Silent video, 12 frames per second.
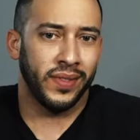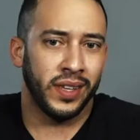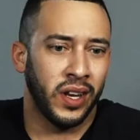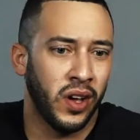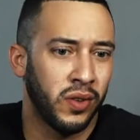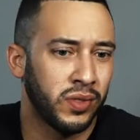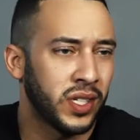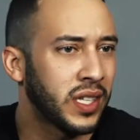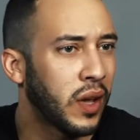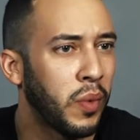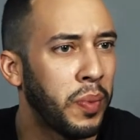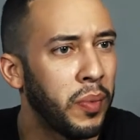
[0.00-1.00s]
you know, just
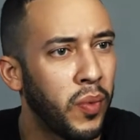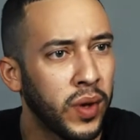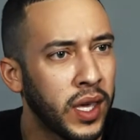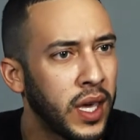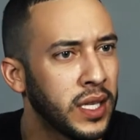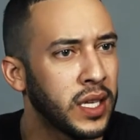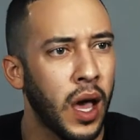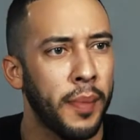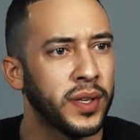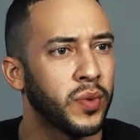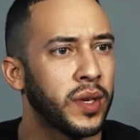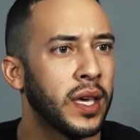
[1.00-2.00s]
like with people with kids,
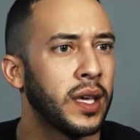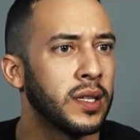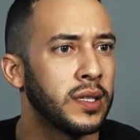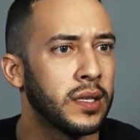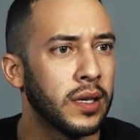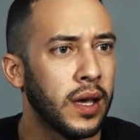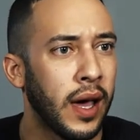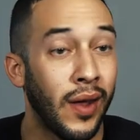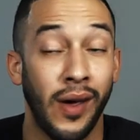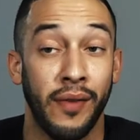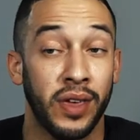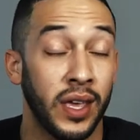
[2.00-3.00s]
comics with kids. I
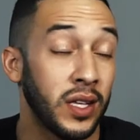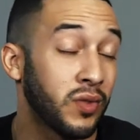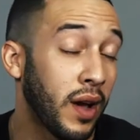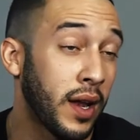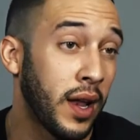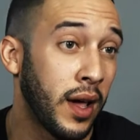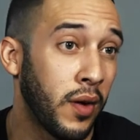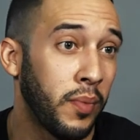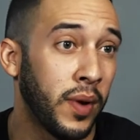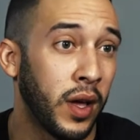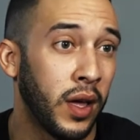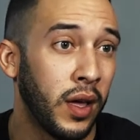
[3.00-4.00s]
don't have kids right now,
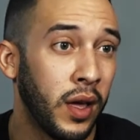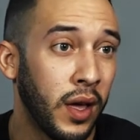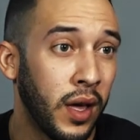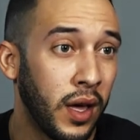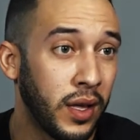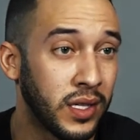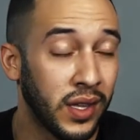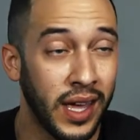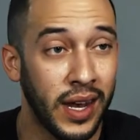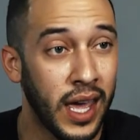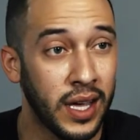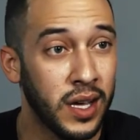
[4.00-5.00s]
but until
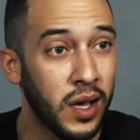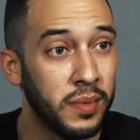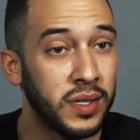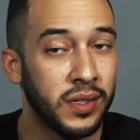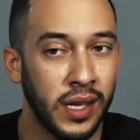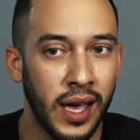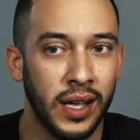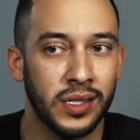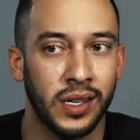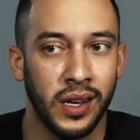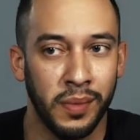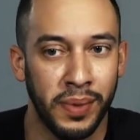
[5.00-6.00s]
that day comes, yeah,
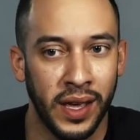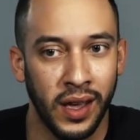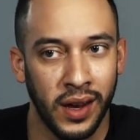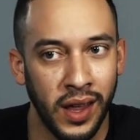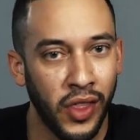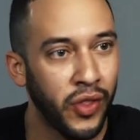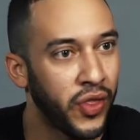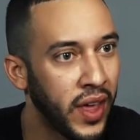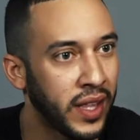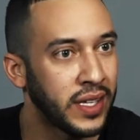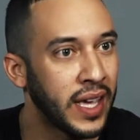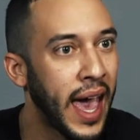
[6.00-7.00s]
it's gonna be another
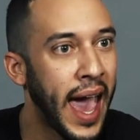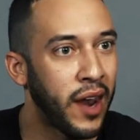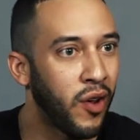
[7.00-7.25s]
thing to add